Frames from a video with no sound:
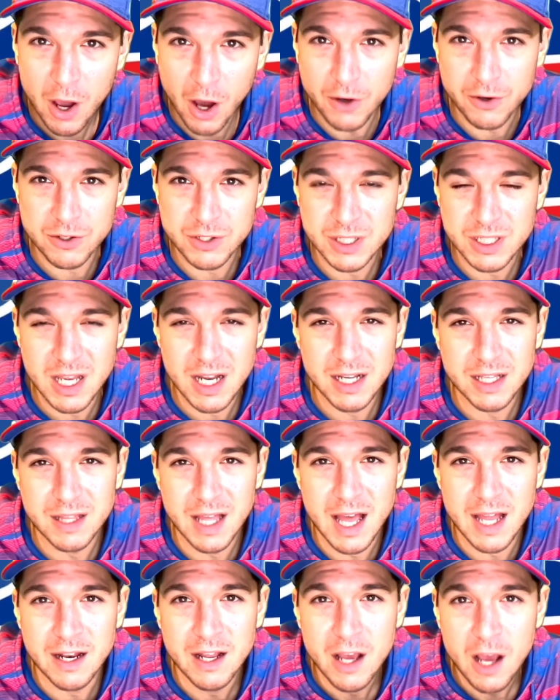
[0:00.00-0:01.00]
understanding
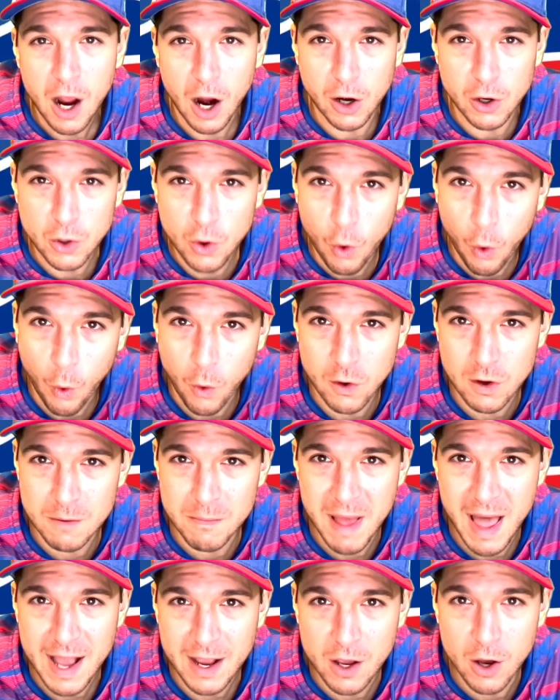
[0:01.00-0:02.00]
that our
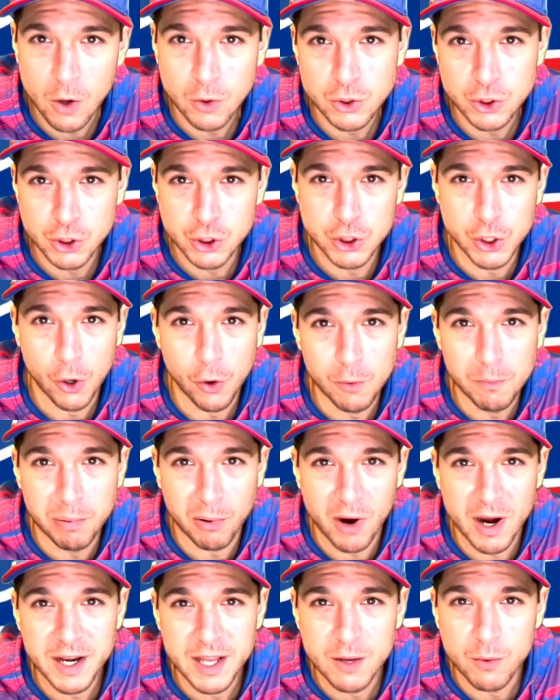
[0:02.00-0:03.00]
quarterback coach, Joe
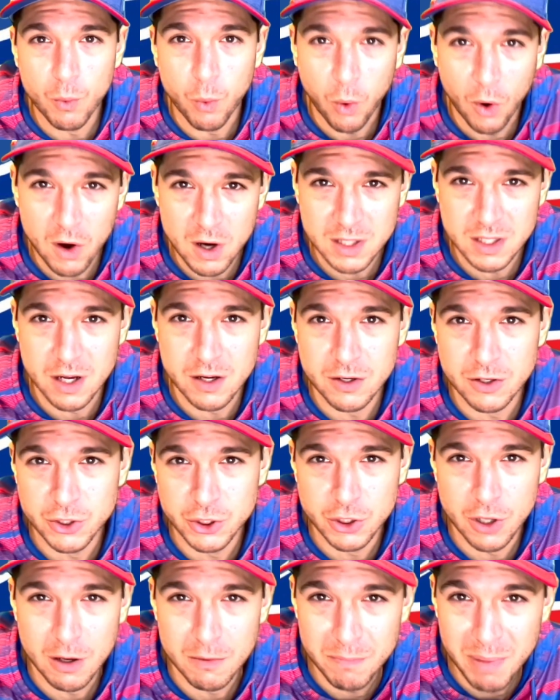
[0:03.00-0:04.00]
Brady, worked under
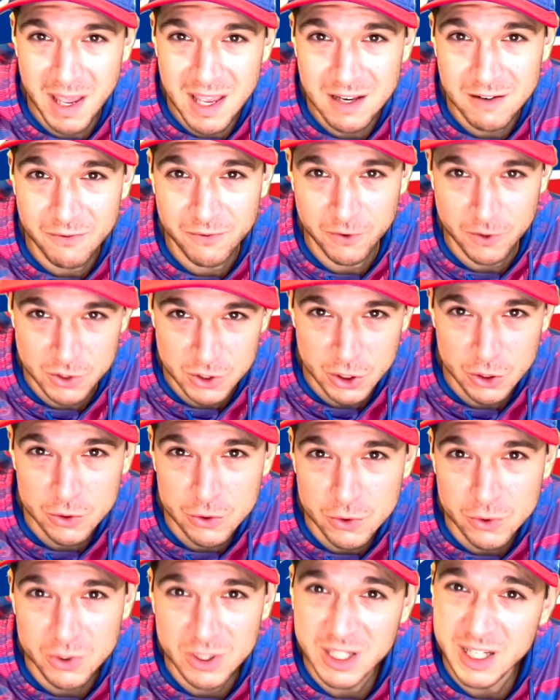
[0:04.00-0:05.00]
Sean Payton for
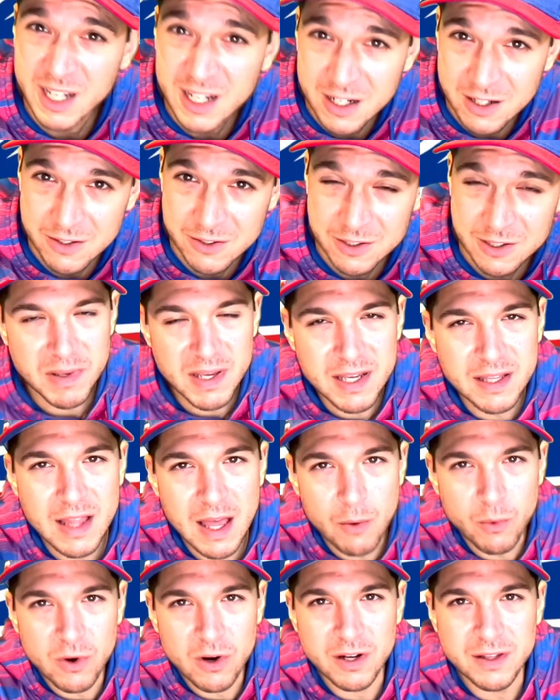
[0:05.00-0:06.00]
two years. Being
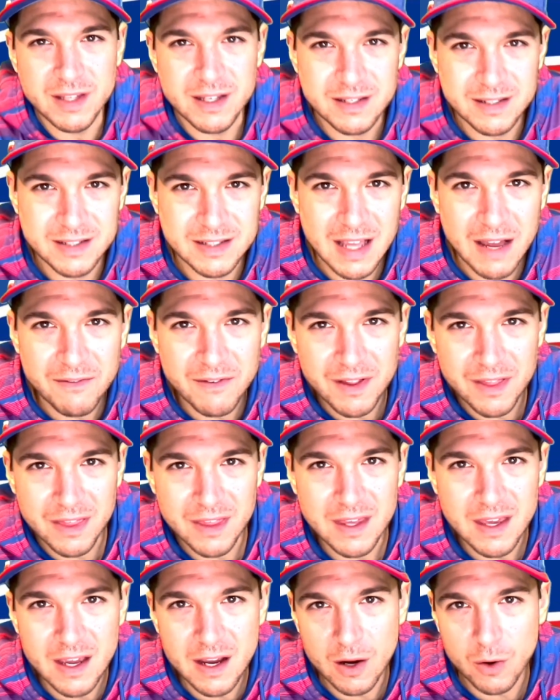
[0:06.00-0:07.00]
that we're in the seventh
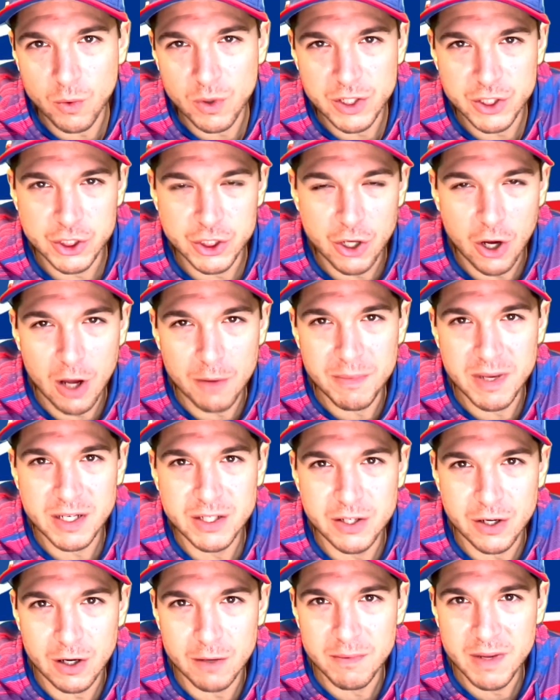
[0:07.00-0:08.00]
year with Sean
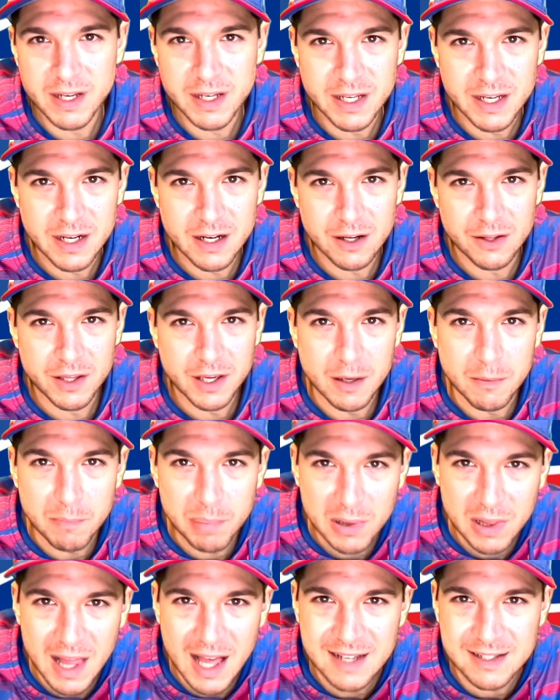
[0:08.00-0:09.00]
McDermott here, the
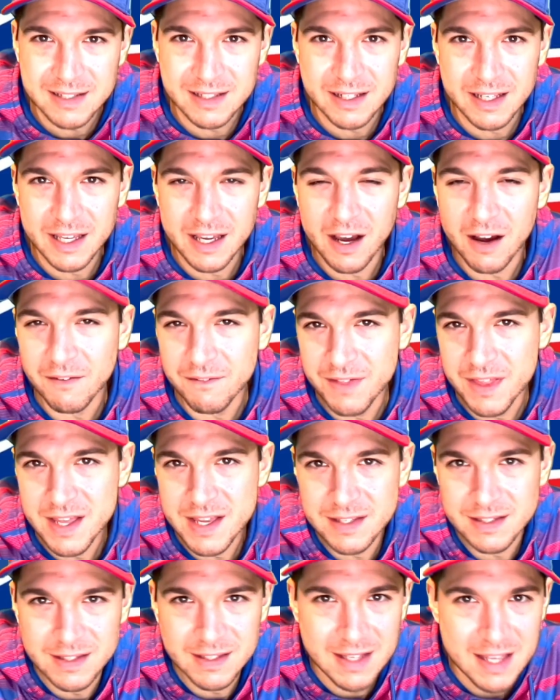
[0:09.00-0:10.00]
complexity of
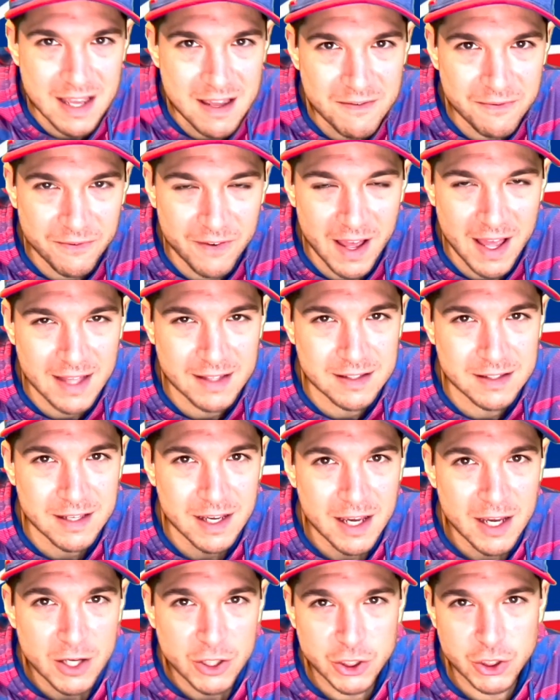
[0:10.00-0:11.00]
this defense,
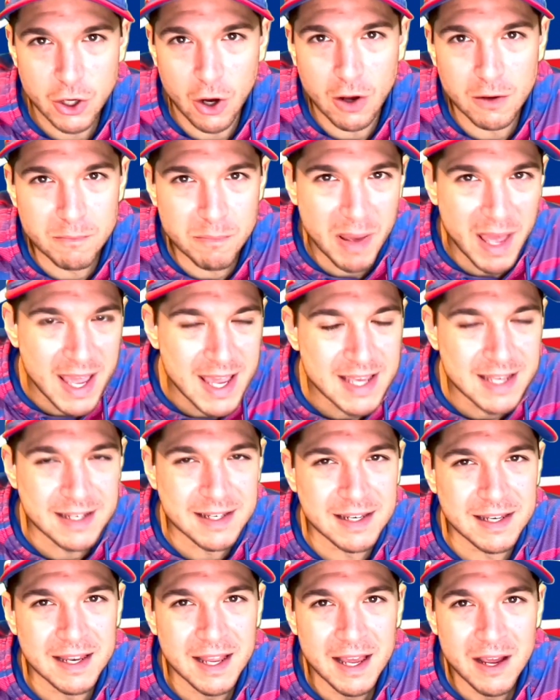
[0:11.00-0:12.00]
Sean
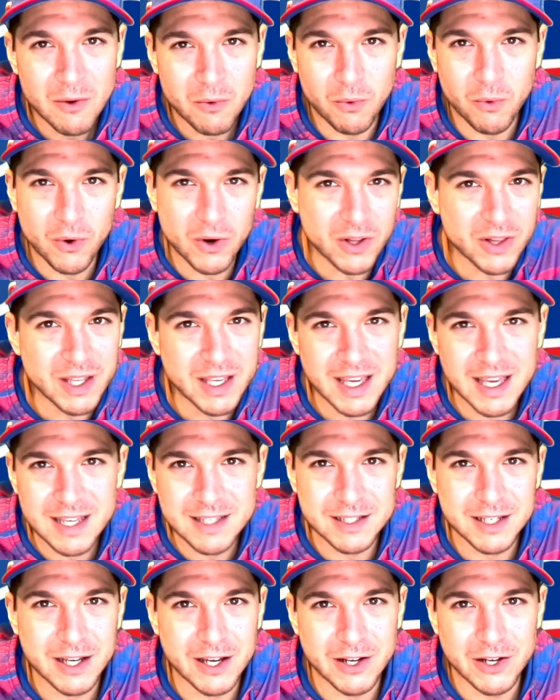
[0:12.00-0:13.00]
Payton really
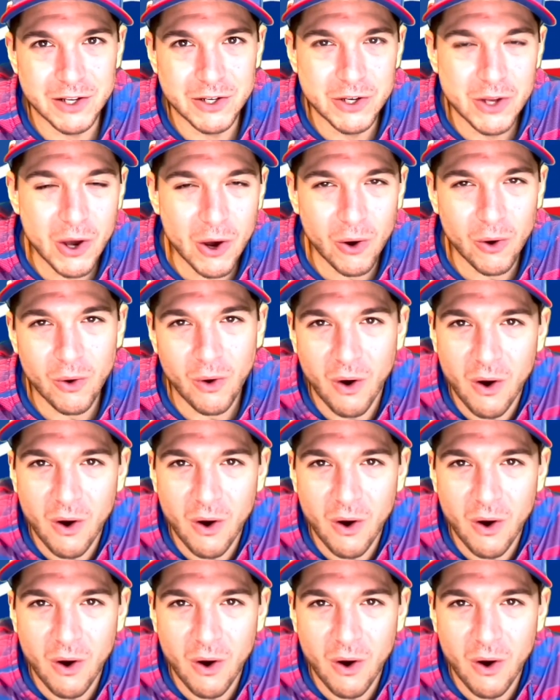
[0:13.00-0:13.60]
isn't going to know